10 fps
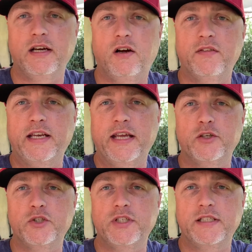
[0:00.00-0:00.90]
All that
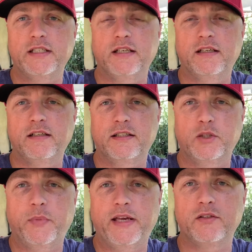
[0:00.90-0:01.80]
energy that
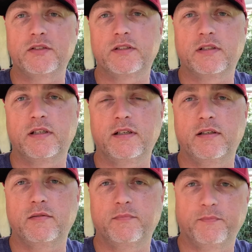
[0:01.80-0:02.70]
the panels
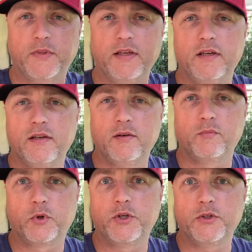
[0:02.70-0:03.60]

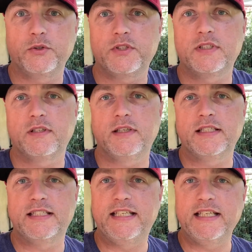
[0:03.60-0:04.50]
produce
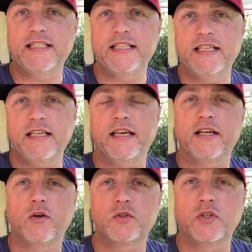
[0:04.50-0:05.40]
is DC. It
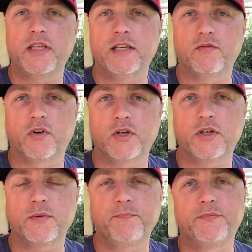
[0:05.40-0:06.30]
goes to the
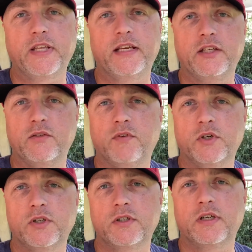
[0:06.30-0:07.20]
inverter and the
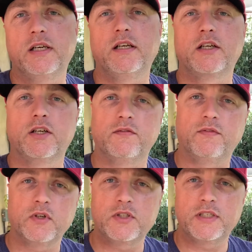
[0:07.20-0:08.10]
inverter
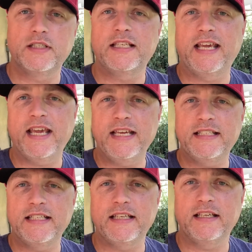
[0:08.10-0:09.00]
converts it to
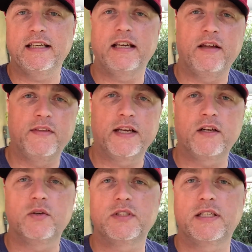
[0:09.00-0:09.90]
AC, and then
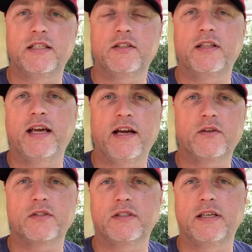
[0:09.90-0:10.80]
it goes into the
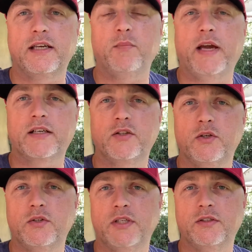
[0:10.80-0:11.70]
house and back to the
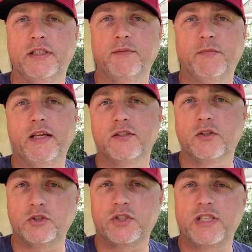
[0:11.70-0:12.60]
utility.
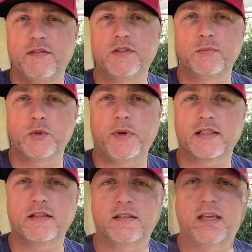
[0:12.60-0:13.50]
So just to give you some
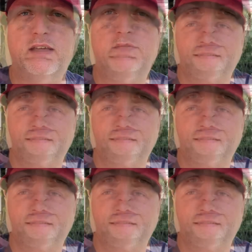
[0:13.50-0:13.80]
specs on that.